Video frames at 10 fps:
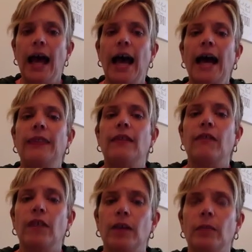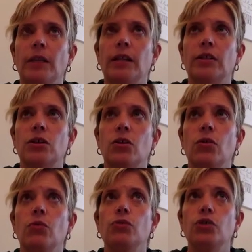at the families
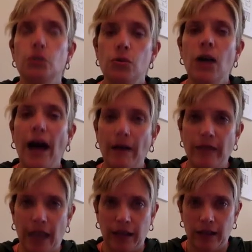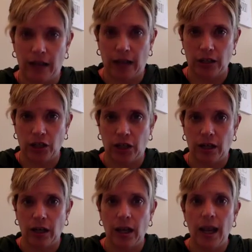who do have that
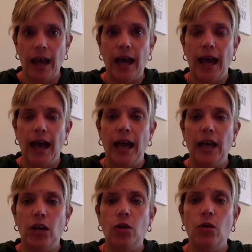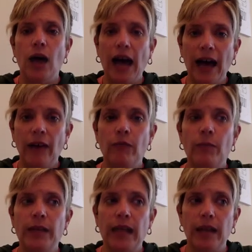connection and who have
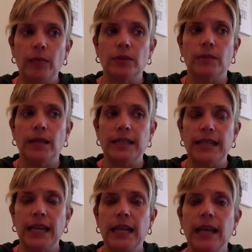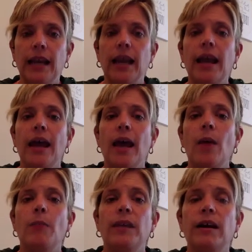been able to maintain it
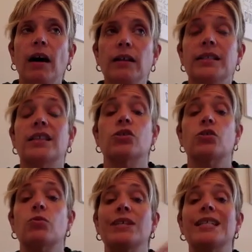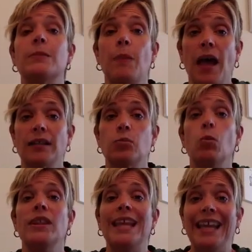because there's respect
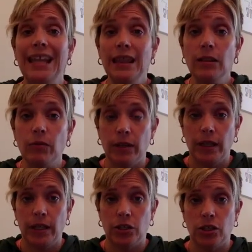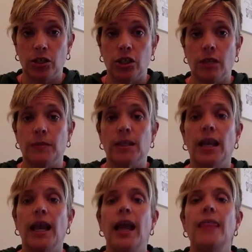within the relationships,
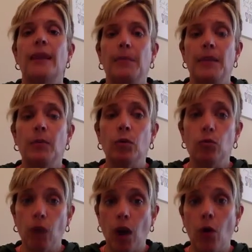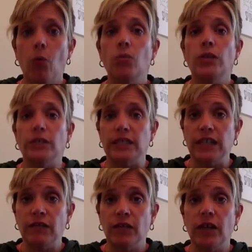that people grow, they're
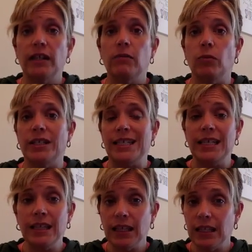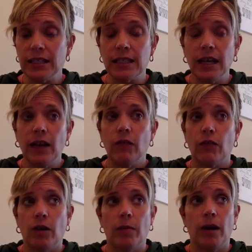different. We see things
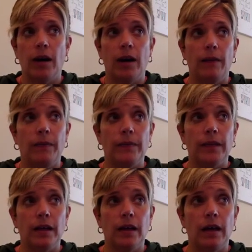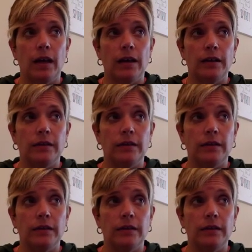from uh,